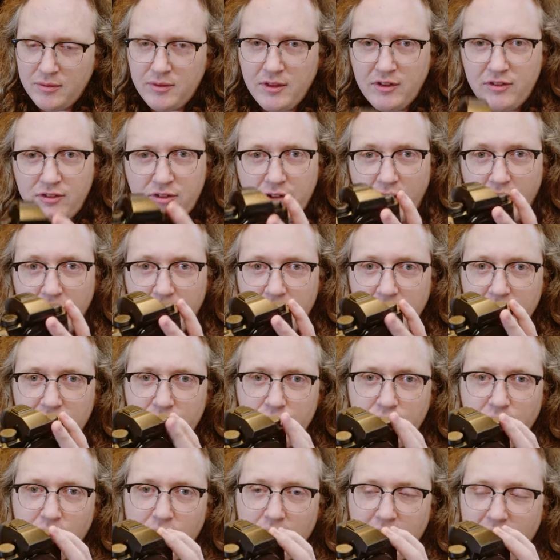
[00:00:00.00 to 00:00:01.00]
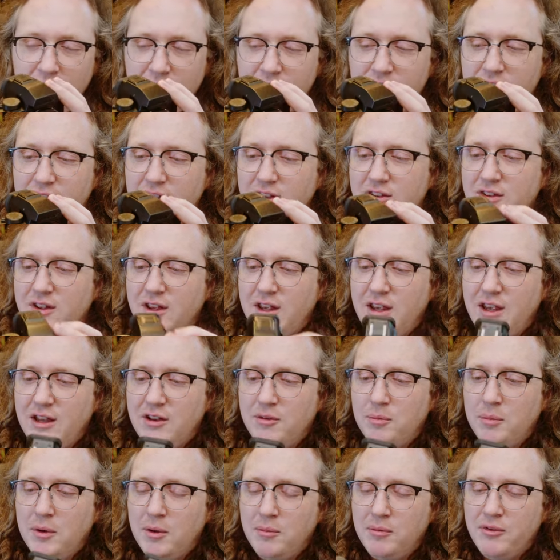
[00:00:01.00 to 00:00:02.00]
this dial is very easy to
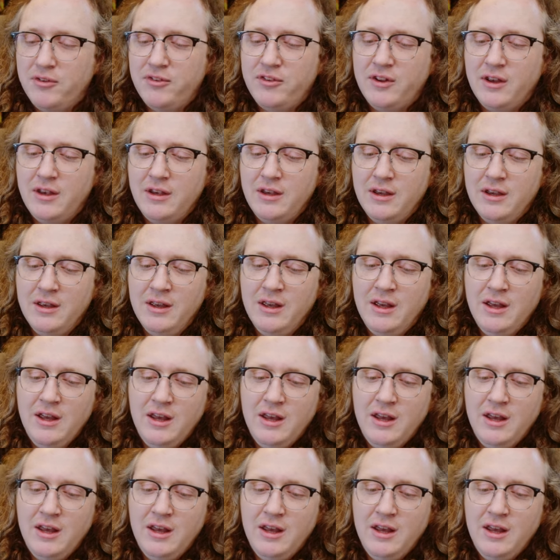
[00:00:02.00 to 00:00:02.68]
hit by mistake.